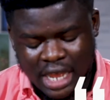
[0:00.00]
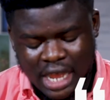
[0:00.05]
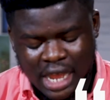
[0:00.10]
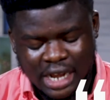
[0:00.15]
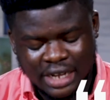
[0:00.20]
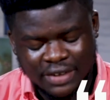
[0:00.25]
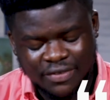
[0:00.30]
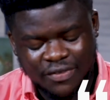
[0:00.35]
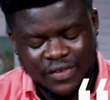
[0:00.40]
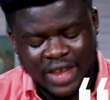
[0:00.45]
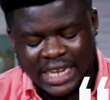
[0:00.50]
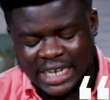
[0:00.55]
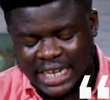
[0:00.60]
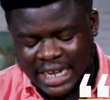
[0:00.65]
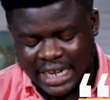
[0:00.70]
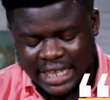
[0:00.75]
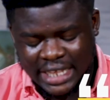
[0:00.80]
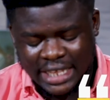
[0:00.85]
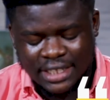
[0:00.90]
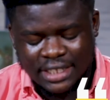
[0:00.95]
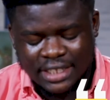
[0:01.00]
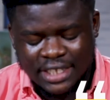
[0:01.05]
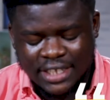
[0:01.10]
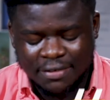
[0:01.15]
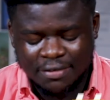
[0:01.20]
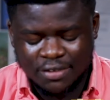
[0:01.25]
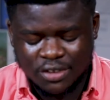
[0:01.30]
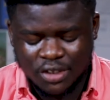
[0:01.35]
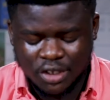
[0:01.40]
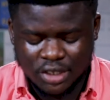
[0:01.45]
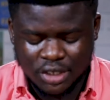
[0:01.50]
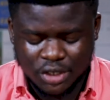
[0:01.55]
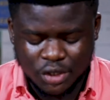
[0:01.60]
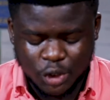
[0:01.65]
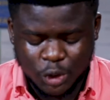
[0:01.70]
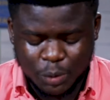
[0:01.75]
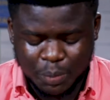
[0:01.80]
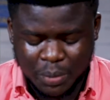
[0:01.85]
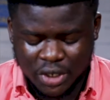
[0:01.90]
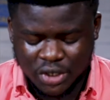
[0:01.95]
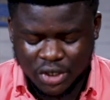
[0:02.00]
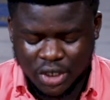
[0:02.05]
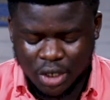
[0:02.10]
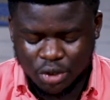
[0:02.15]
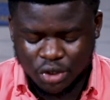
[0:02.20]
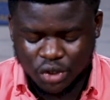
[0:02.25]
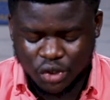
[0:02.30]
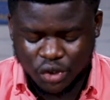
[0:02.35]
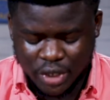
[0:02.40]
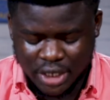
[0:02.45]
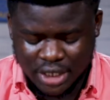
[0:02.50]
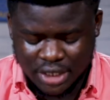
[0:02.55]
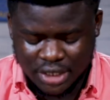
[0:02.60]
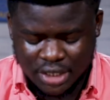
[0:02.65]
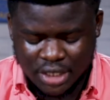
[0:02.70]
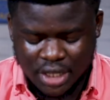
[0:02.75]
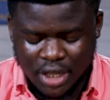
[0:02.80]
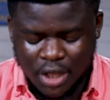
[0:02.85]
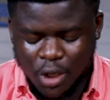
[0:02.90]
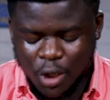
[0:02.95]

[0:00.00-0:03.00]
And finally, it gives us a special strength